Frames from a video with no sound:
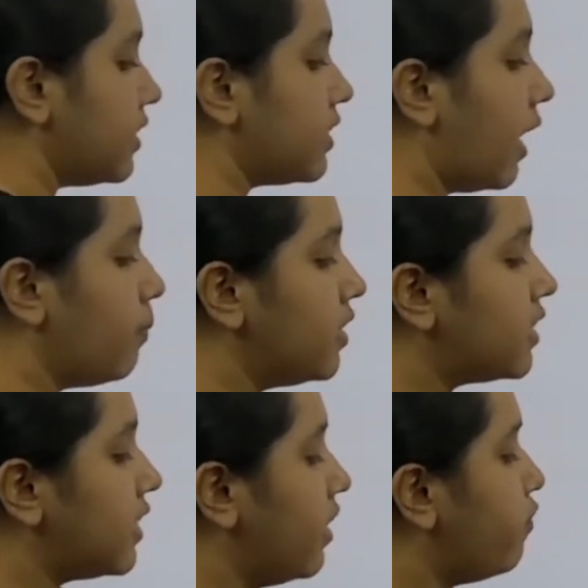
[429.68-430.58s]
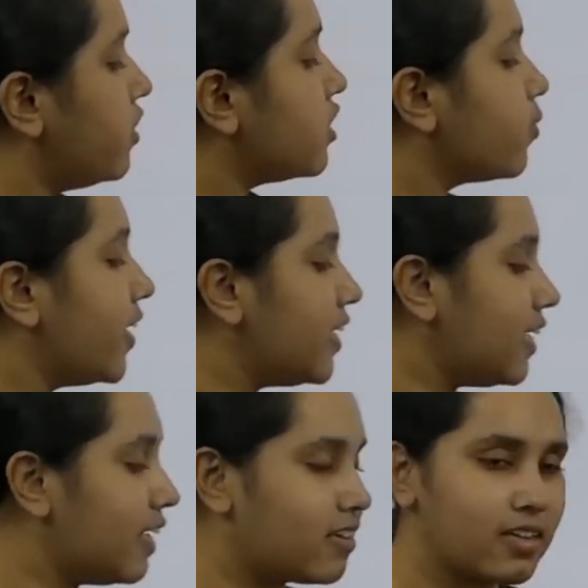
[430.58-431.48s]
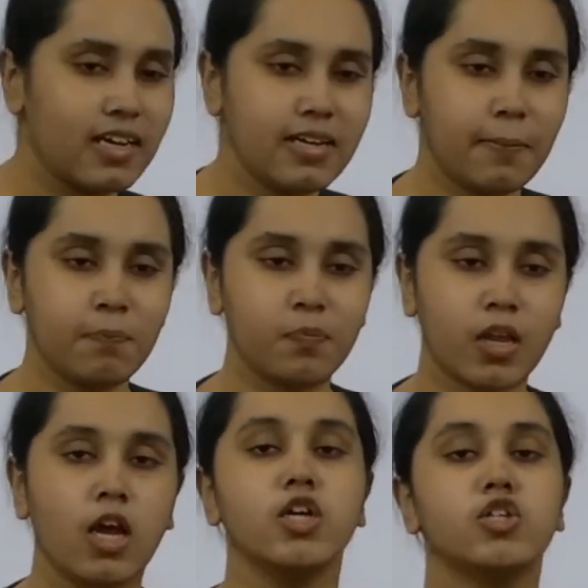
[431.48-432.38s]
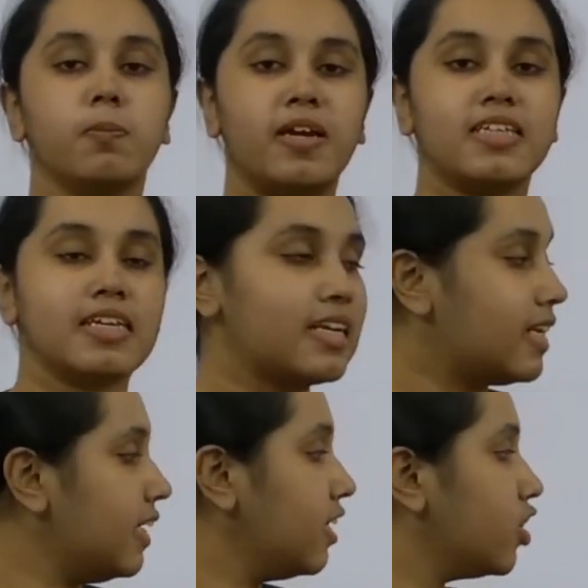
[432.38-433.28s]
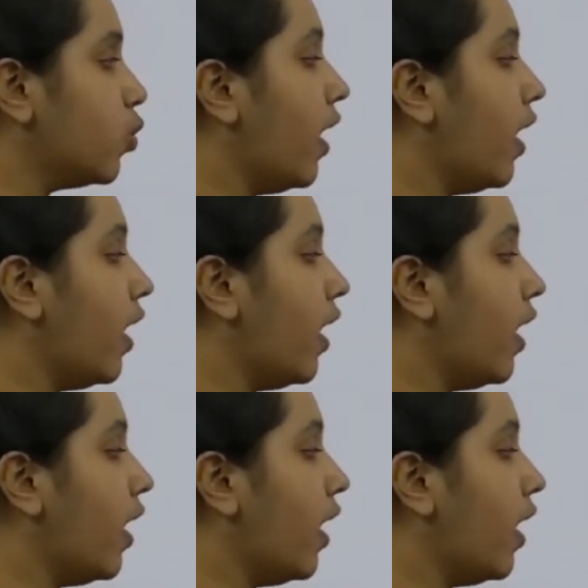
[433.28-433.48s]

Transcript: the sum itself is 28, right? So basically, you have